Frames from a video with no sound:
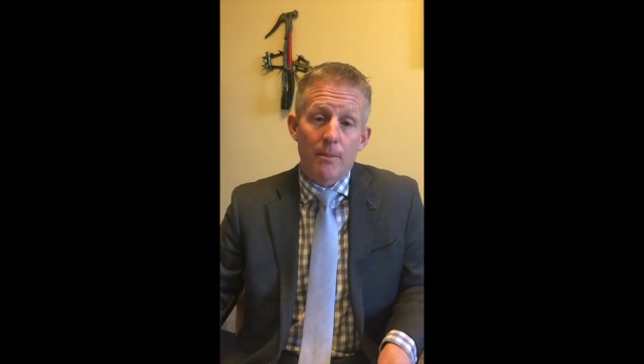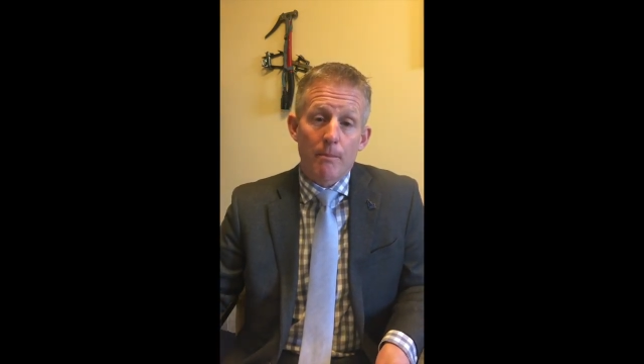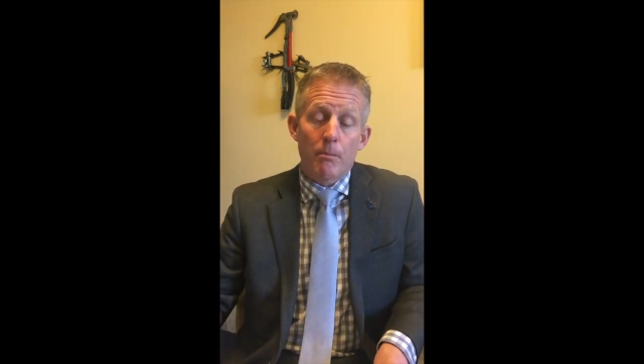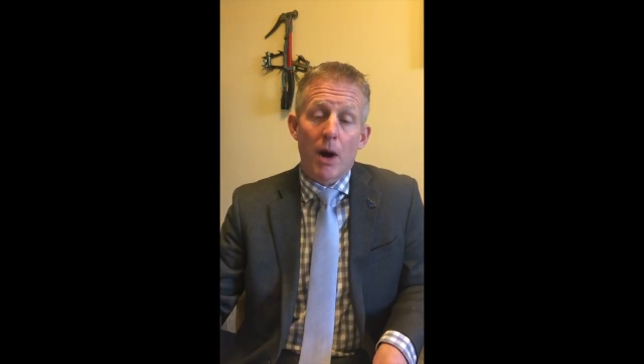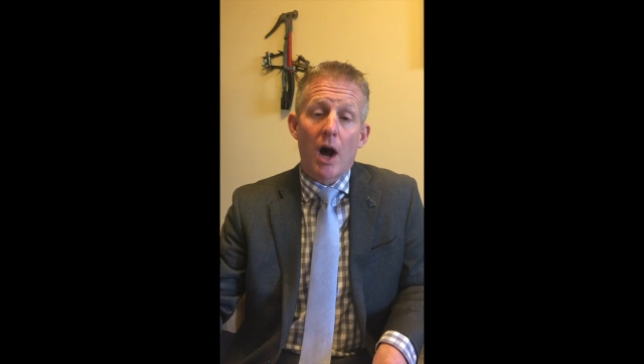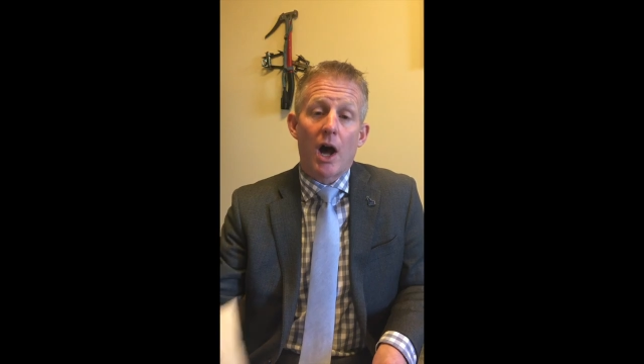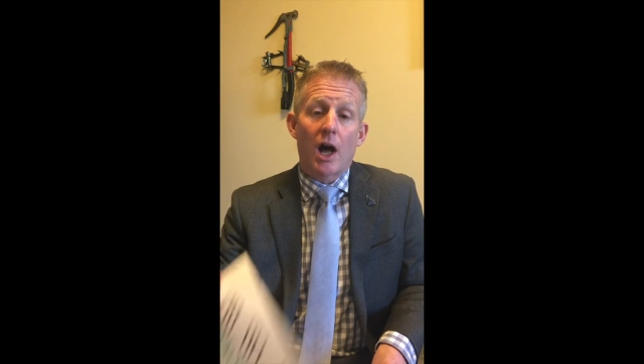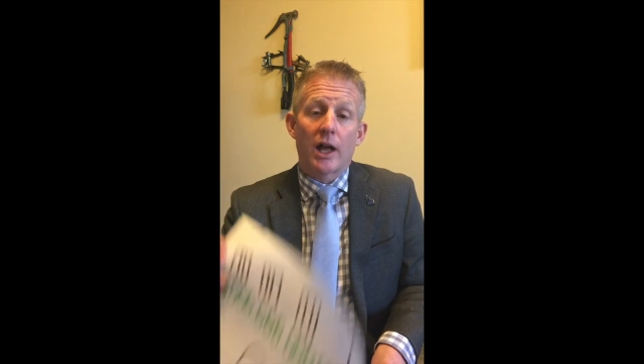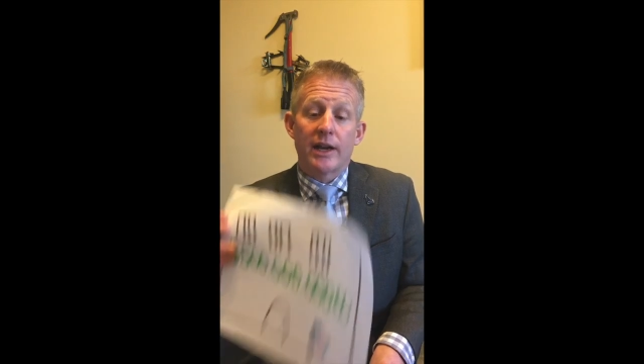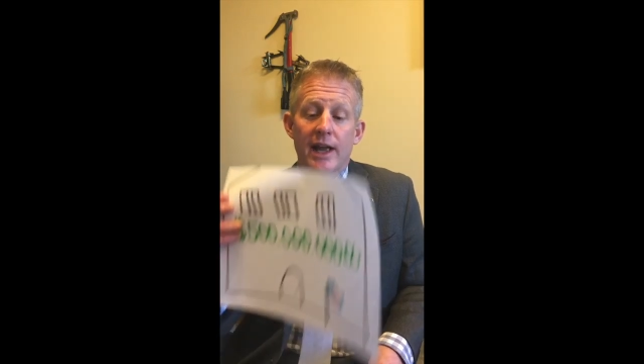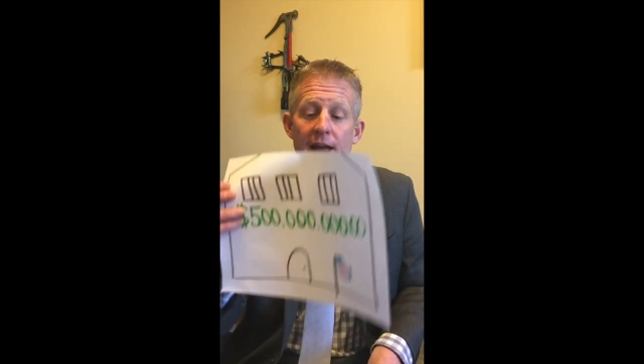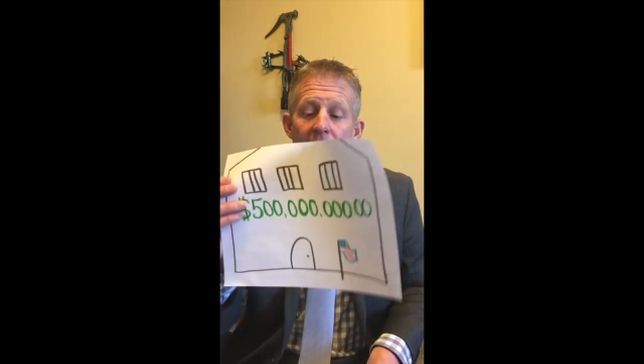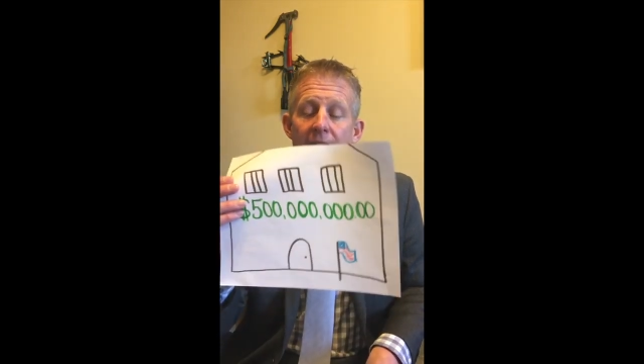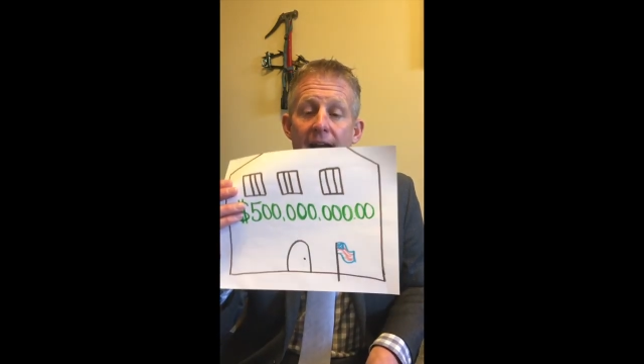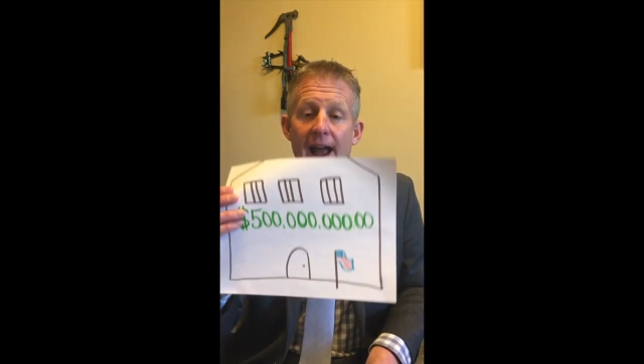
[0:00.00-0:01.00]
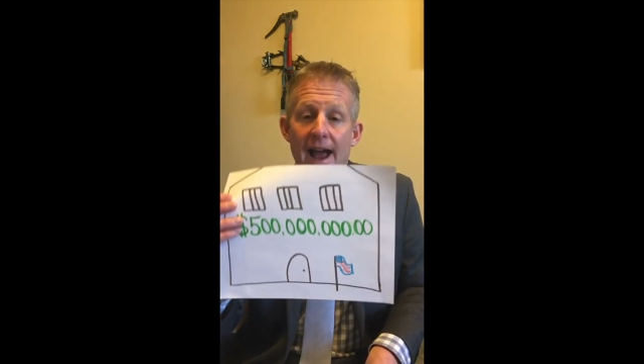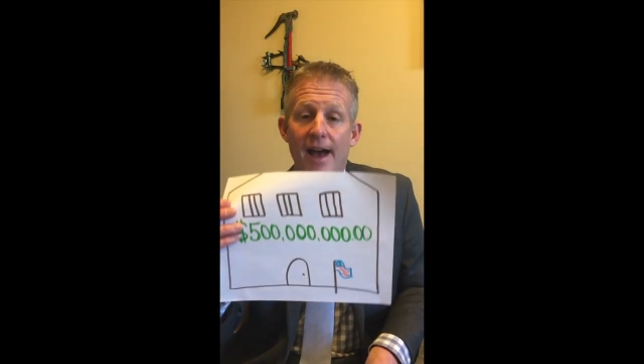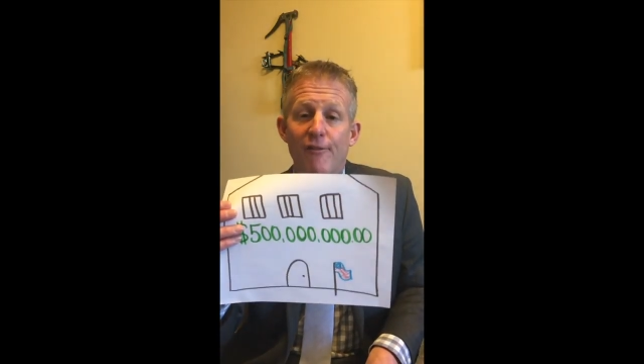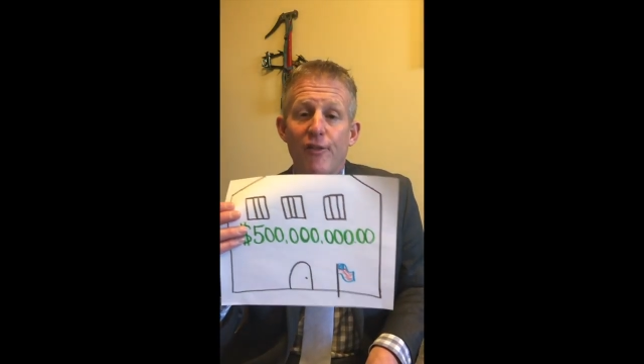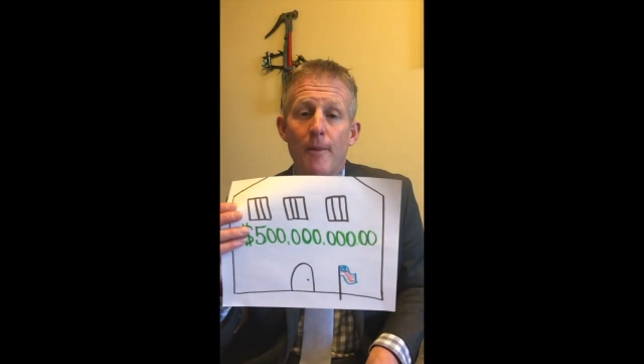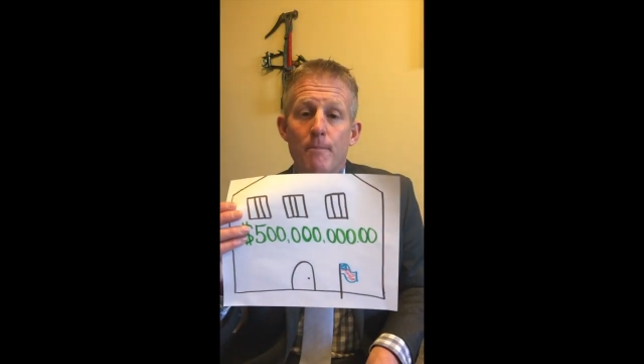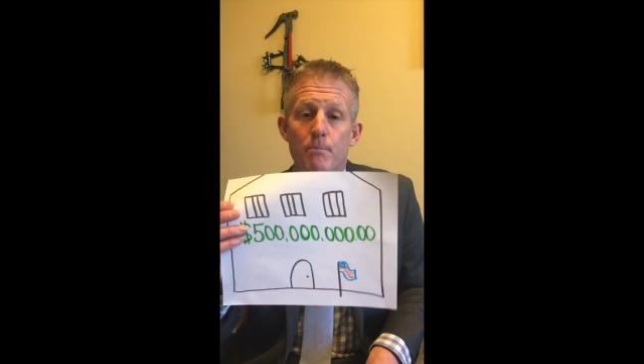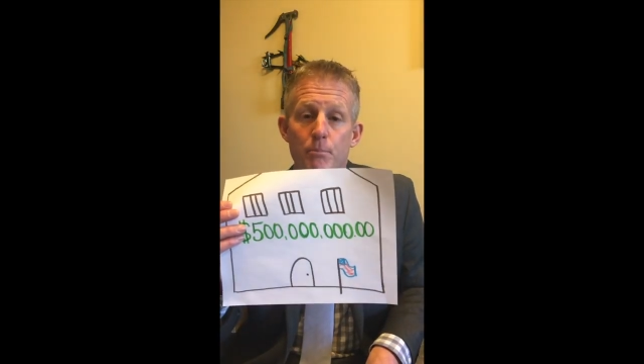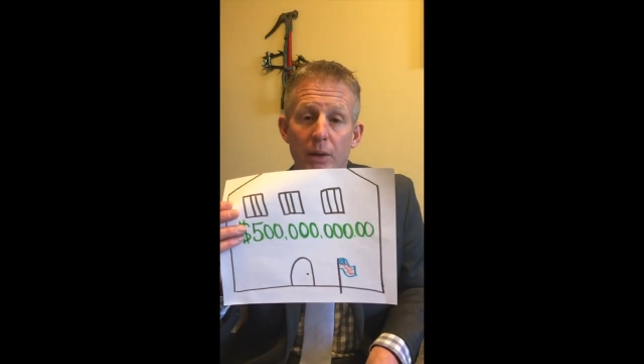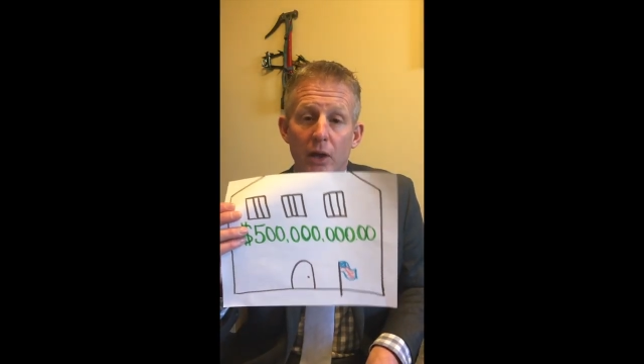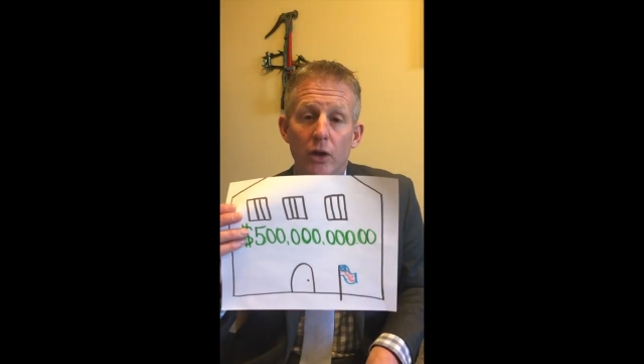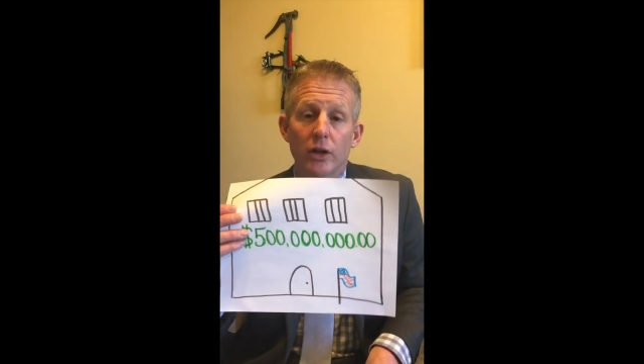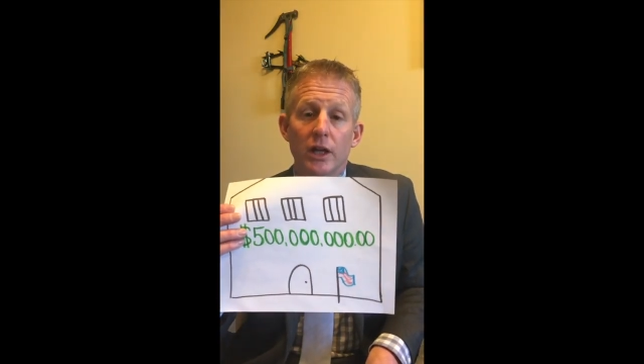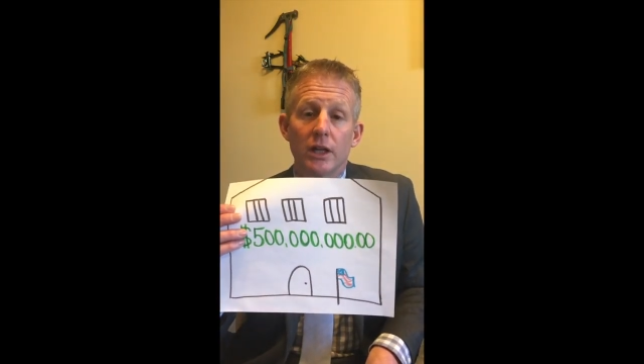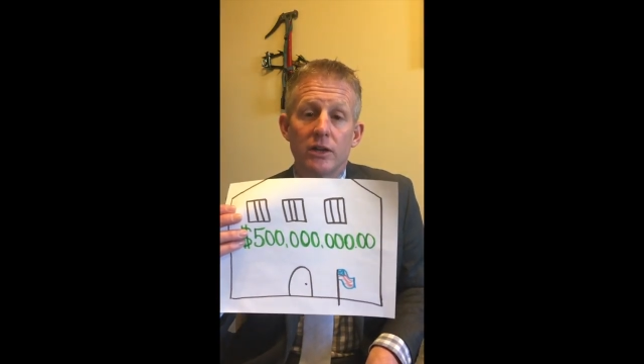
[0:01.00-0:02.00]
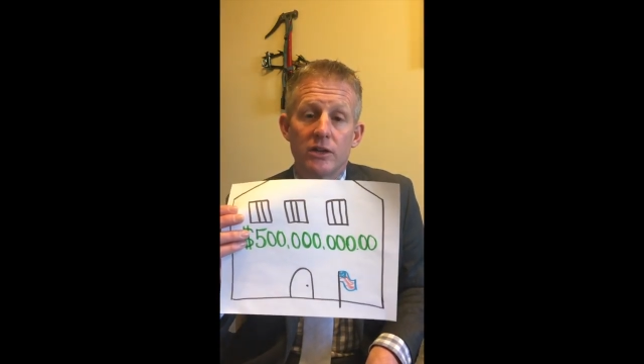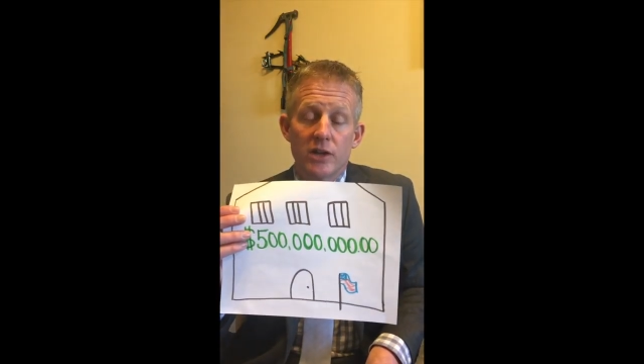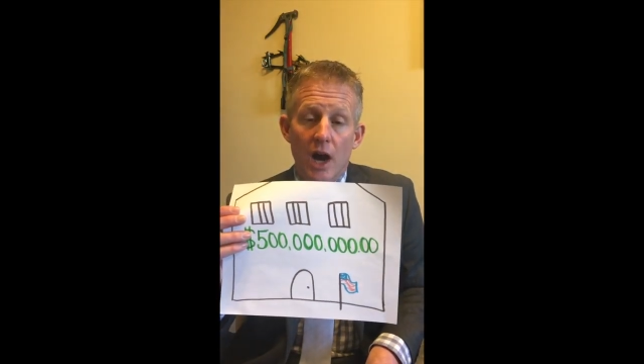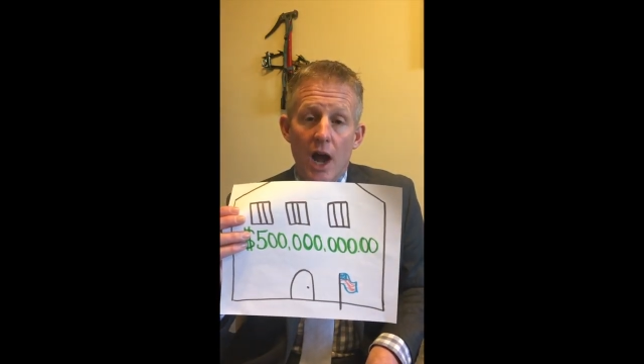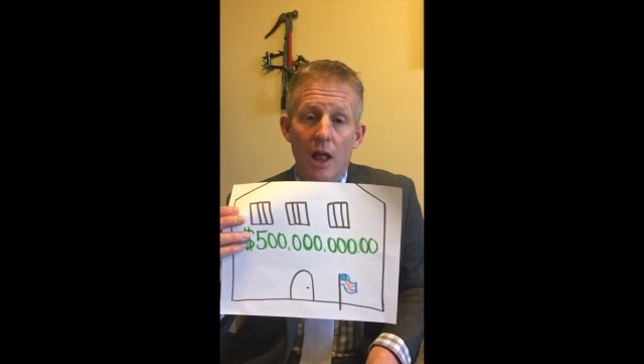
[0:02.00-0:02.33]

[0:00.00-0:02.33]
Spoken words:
to bond $500 million